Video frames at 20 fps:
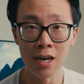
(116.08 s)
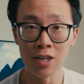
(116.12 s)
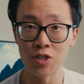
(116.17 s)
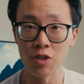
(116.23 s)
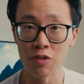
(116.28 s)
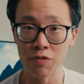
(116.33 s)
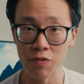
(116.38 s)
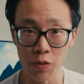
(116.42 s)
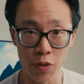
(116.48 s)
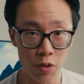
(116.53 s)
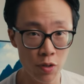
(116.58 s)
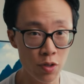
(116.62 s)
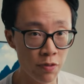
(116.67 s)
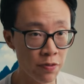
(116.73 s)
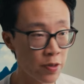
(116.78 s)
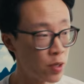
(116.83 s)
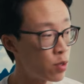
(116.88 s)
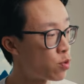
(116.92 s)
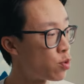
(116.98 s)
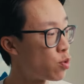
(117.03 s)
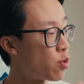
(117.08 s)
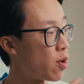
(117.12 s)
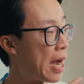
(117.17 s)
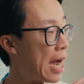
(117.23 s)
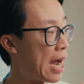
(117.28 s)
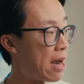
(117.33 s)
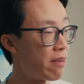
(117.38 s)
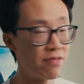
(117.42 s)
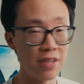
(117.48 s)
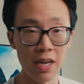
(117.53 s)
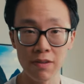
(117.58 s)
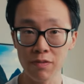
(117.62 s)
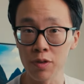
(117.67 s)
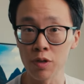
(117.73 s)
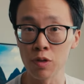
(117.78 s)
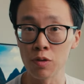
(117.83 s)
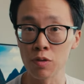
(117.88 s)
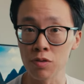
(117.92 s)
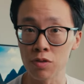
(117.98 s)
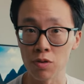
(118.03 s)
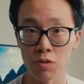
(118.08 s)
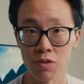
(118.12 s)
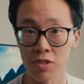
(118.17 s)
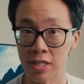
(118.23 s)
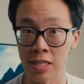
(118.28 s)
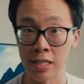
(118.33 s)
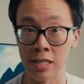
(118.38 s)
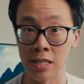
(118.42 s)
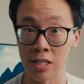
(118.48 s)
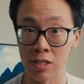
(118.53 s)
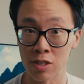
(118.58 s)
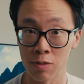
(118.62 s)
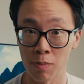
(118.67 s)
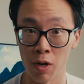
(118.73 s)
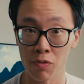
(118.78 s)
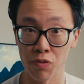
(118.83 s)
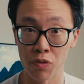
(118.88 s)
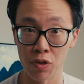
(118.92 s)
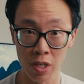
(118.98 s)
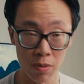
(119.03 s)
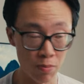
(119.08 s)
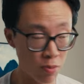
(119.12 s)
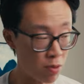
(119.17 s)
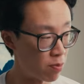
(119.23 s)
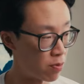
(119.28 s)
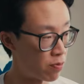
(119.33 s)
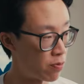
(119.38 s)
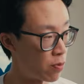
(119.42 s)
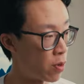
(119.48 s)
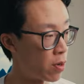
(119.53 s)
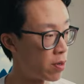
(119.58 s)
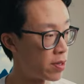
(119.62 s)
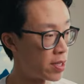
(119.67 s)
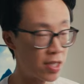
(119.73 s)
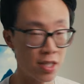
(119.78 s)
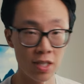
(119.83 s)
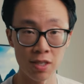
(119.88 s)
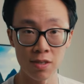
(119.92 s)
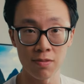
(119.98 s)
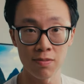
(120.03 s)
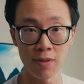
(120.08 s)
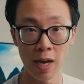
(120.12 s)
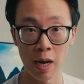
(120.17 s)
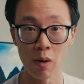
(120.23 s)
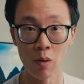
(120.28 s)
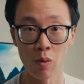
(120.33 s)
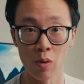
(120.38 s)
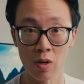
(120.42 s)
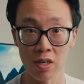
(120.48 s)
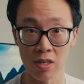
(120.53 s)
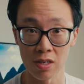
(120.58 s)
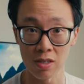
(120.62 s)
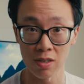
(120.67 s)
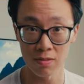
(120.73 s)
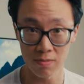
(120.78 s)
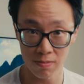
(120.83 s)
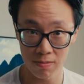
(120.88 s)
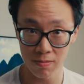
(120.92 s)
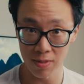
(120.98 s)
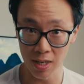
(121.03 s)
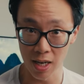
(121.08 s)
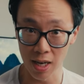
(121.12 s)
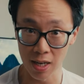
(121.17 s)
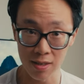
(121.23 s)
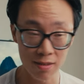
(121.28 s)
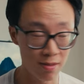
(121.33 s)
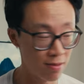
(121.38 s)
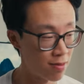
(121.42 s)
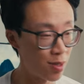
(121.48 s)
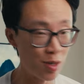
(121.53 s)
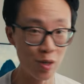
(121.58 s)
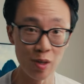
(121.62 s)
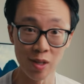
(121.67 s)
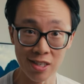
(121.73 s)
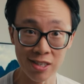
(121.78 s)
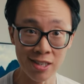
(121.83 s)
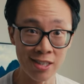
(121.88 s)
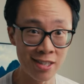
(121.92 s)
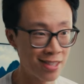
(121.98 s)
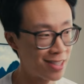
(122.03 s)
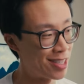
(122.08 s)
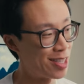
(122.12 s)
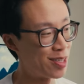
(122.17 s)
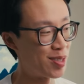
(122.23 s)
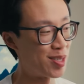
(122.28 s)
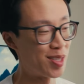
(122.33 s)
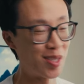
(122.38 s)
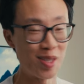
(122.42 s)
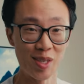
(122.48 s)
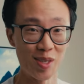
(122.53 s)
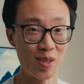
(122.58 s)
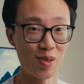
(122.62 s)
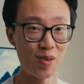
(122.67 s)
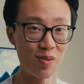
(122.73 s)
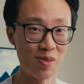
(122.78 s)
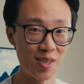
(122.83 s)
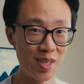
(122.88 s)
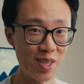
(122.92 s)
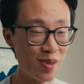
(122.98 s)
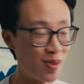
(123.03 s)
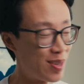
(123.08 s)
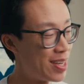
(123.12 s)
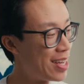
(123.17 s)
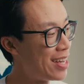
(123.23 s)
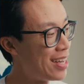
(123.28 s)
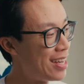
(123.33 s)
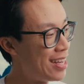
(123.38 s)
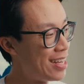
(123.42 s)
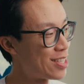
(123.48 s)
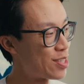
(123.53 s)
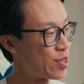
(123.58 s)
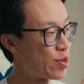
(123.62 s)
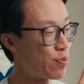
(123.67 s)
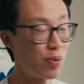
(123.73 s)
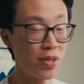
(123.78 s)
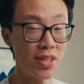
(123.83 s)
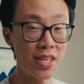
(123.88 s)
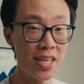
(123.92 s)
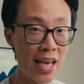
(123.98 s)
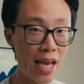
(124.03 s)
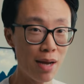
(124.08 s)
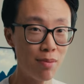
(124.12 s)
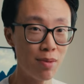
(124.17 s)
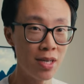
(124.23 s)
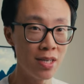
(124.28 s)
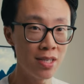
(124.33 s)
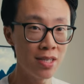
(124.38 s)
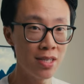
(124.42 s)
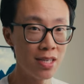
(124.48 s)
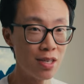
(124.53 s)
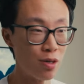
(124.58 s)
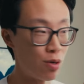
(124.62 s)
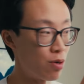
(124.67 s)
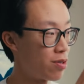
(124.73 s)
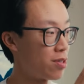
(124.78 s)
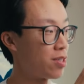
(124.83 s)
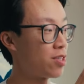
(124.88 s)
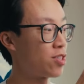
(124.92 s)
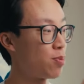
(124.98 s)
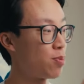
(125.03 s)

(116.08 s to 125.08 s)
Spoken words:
All right, so for those of you who have never used or seen a smartphone gimbal before, this is how it works. Dad, are you listening? Here, this one's for you. So you put the camera or the